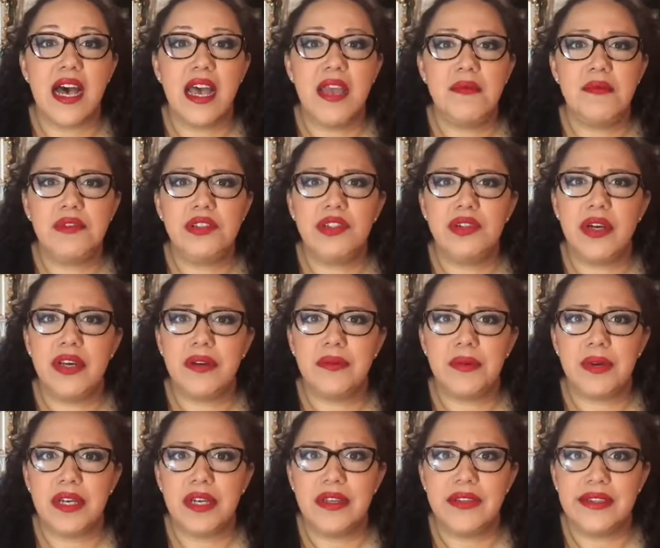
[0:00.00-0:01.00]
I will try to
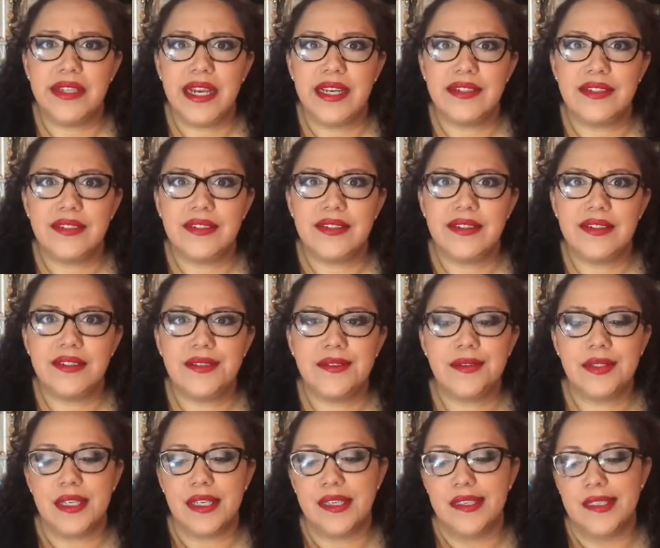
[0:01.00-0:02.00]
work on that
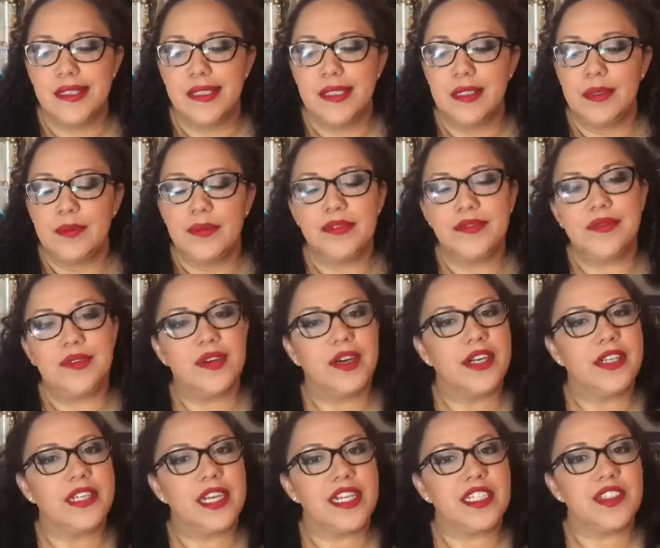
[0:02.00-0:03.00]
before
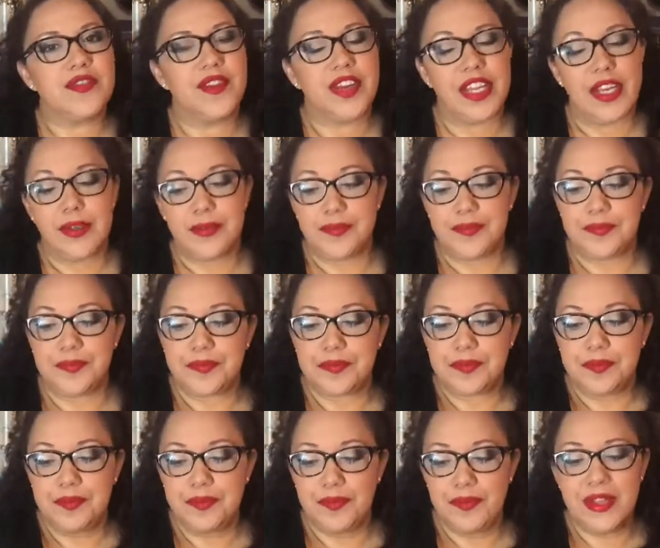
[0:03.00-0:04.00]
our next video.
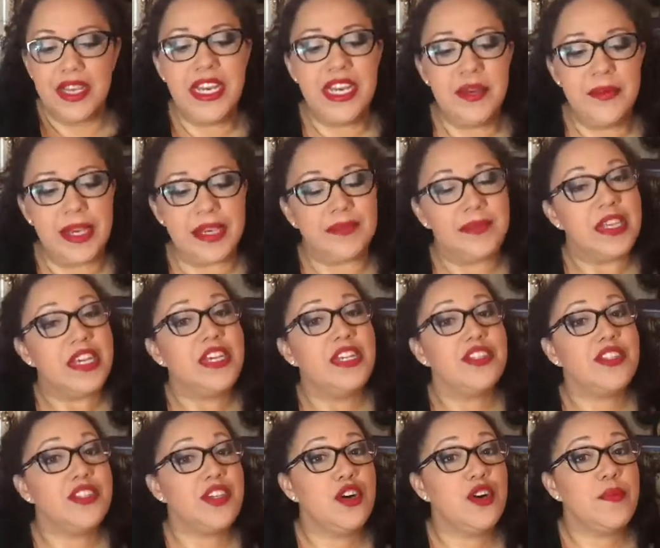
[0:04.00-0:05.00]
Anyway,
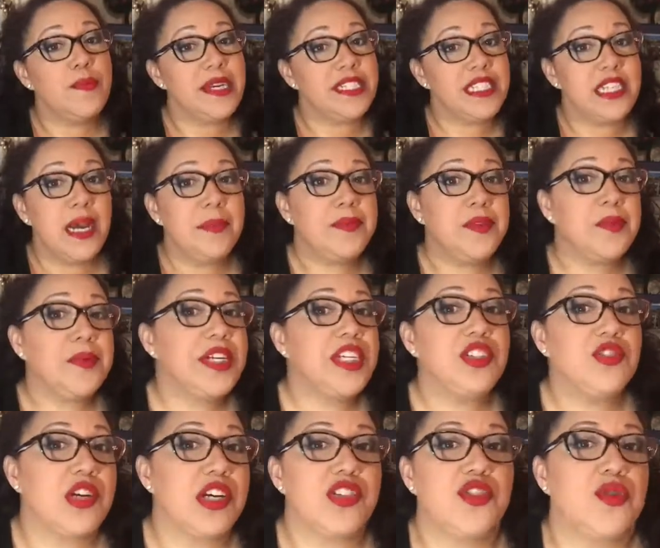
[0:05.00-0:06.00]
so my top 3
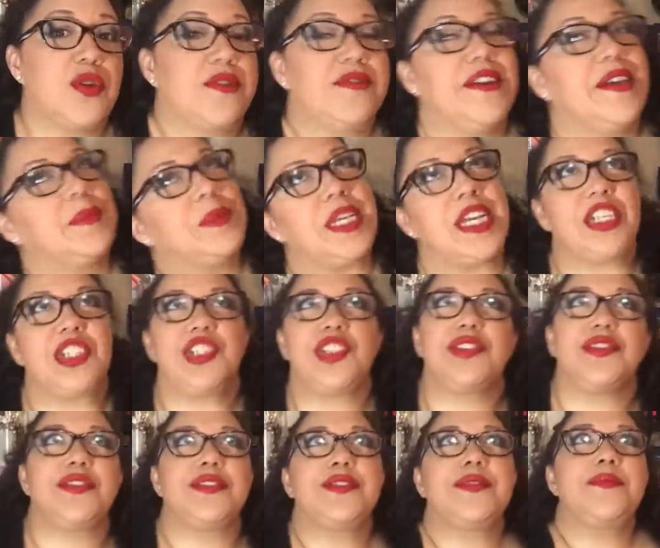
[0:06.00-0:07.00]
drugstore
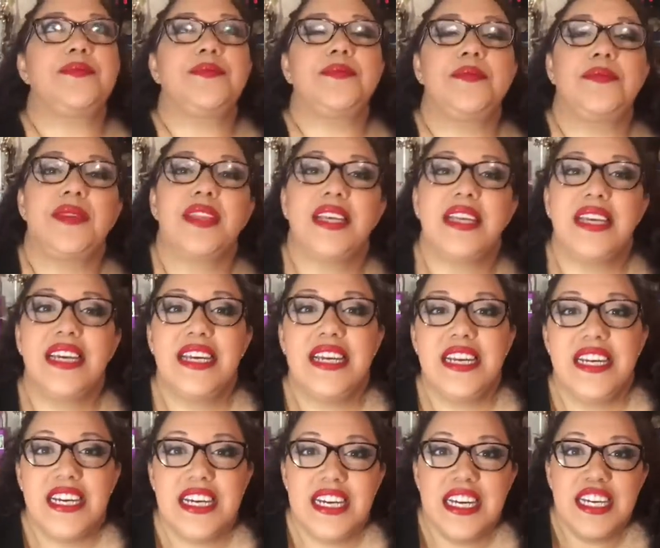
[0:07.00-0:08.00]
foundations.
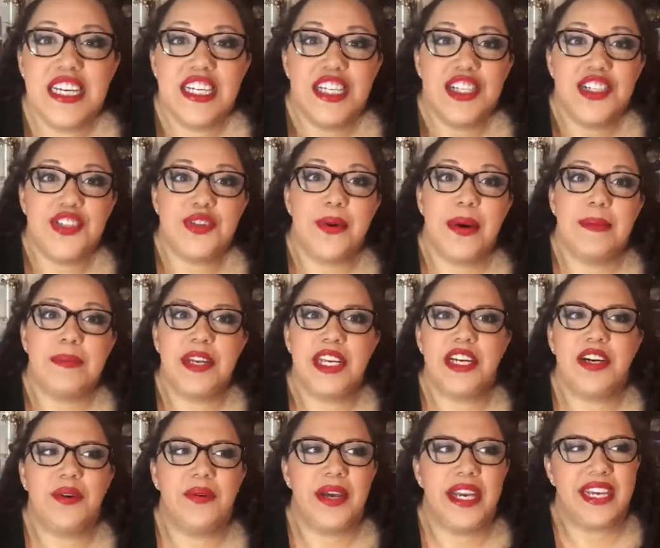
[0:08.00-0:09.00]
So I'm going to
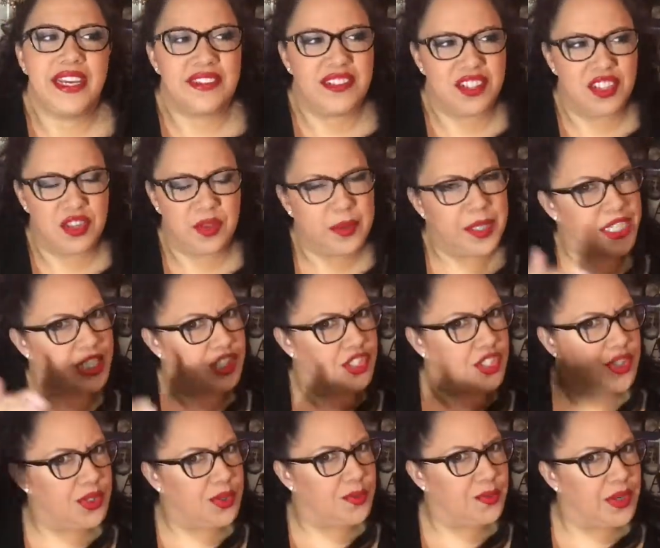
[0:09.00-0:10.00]
go, I guess, 3,
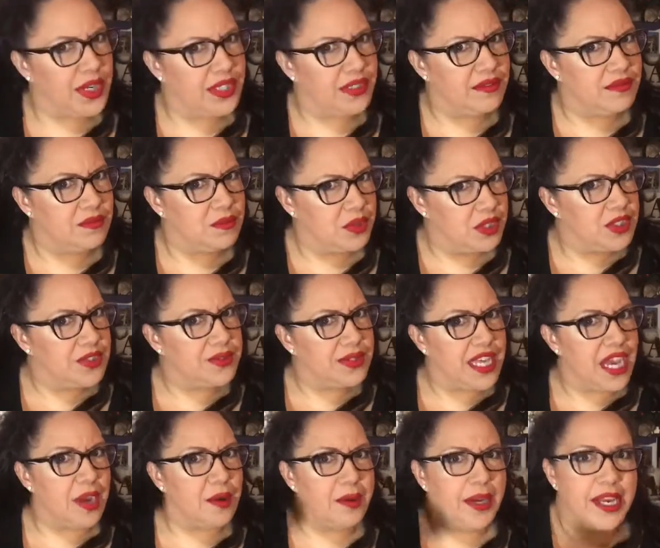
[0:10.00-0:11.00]
2, 1. We'll do
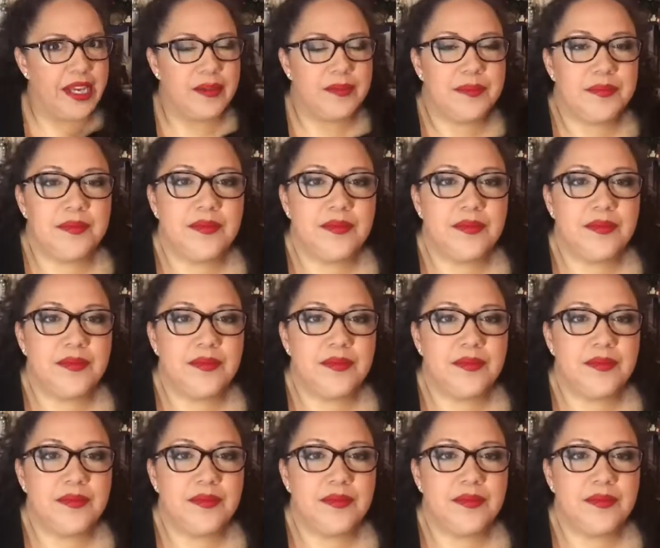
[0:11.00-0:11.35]
that way.